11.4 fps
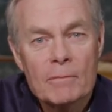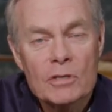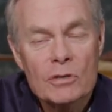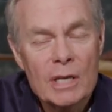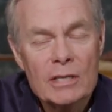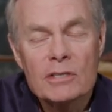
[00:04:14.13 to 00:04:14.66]

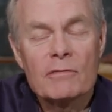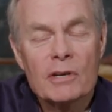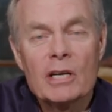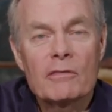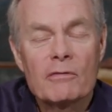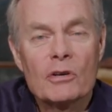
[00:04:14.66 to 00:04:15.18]
So that's the
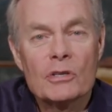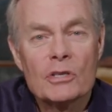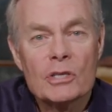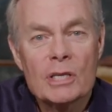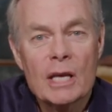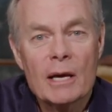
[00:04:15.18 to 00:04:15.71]
very first
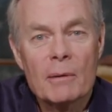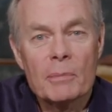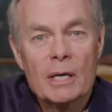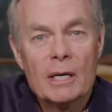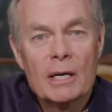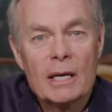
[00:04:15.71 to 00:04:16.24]

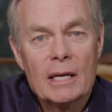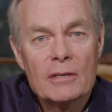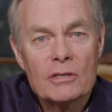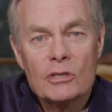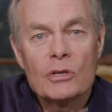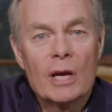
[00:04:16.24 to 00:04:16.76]
step is
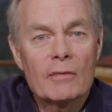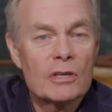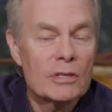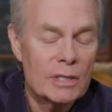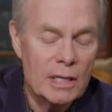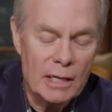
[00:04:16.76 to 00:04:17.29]
that you have to
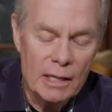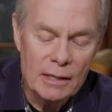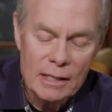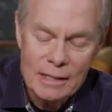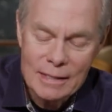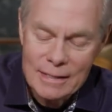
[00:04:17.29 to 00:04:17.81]
seek. And
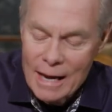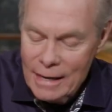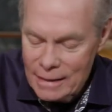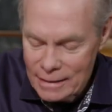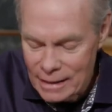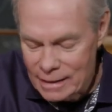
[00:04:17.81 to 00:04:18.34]
then the
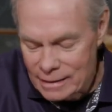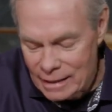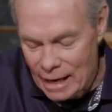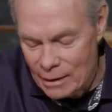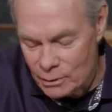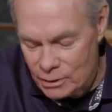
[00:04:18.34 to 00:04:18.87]
second thing that
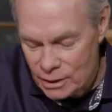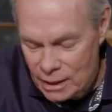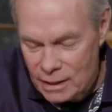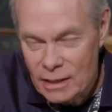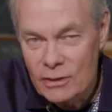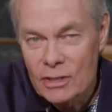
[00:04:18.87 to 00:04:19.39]
I would
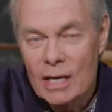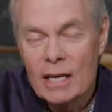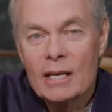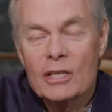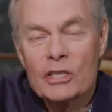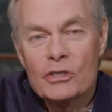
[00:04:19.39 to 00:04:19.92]
say is
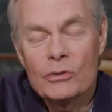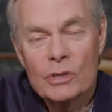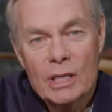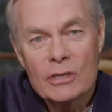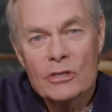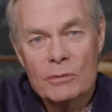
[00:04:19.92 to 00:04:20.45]
that you
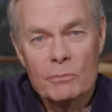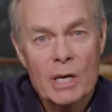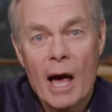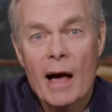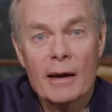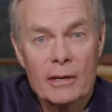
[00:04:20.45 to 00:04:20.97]
need some
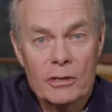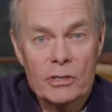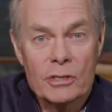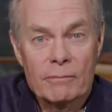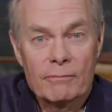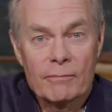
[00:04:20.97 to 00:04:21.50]

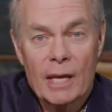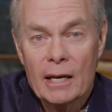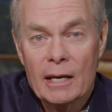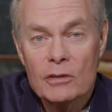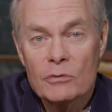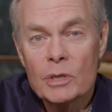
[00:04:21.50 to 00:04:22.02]
knowledge.
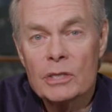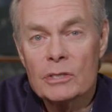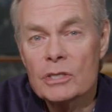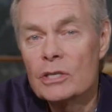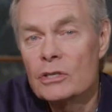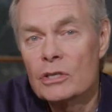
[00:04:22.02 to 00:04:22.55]
And as we
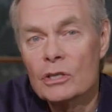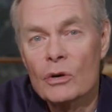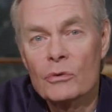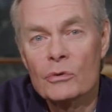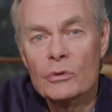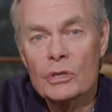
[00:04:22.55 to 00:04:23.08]
continue to go
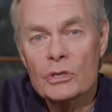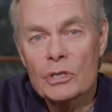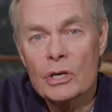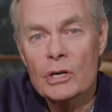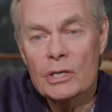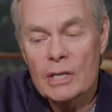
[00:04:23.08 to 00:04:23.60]
through this
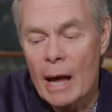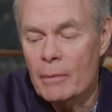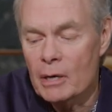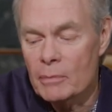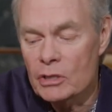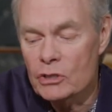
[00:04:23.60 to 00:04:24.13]
series, I'm going
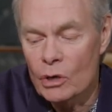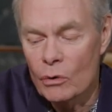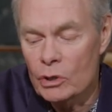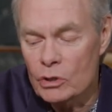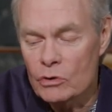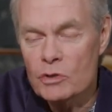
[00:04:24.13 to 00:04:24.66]
to be
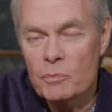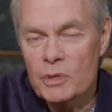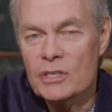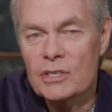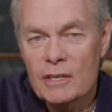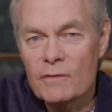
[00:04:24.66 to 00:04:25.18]
showing you
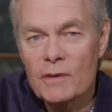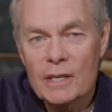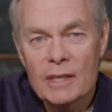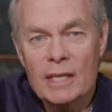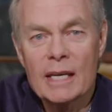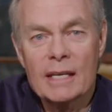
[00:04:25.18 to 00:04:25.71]

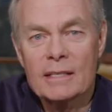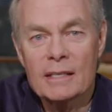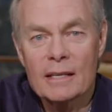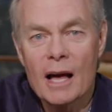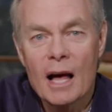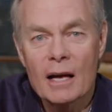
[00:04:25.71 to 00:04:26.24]
specific things
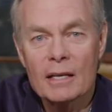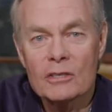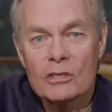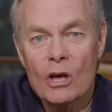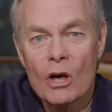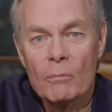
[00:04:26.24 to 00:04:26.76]
that God has
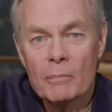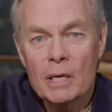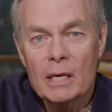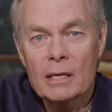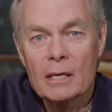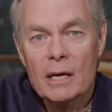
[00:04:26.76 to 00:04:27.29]
taught
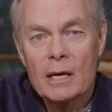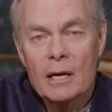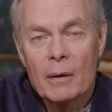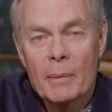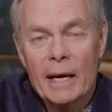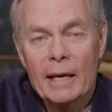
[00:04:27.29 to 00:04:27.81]
me
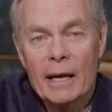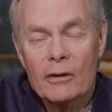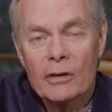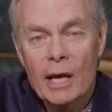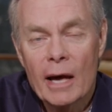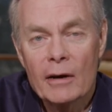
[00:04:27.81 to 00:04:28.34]
about
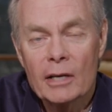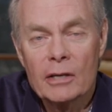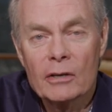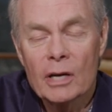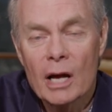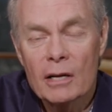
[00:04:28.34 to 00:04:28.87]
how to
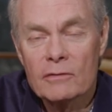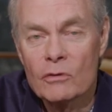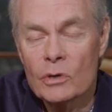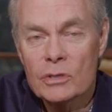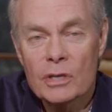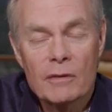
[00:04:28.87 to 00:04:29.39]
hear God's
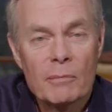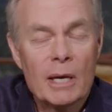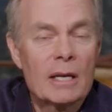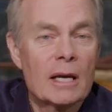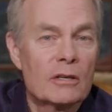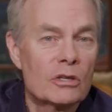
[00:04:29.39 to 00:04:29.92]
voice that have
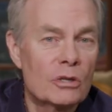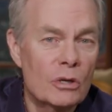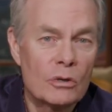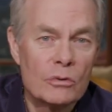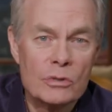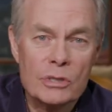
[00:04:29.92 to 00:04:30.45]
made a
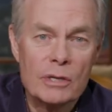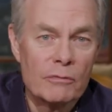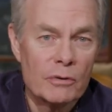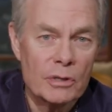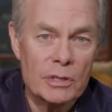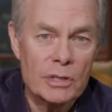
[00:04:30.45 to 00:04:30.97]
huge
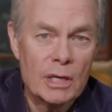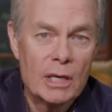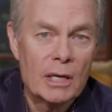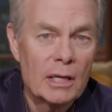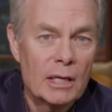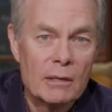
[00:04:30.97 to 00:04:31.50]
difference
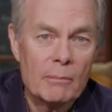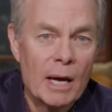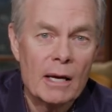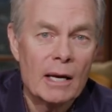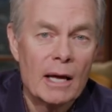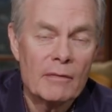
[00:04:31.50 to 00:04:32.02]
in
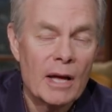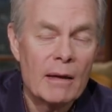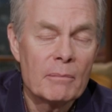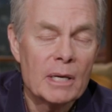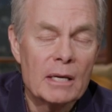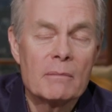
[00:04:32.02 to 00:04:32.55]
my life. I
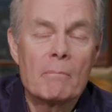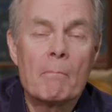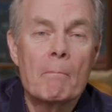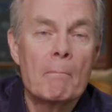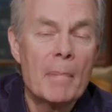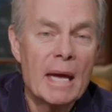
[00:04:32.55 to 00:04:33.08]
mean,
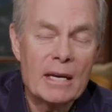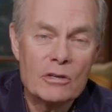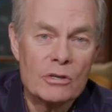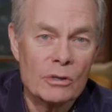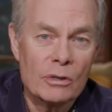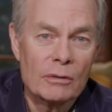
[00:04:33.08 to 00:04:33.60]

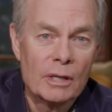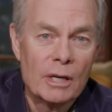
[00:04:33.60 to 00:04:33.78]
major.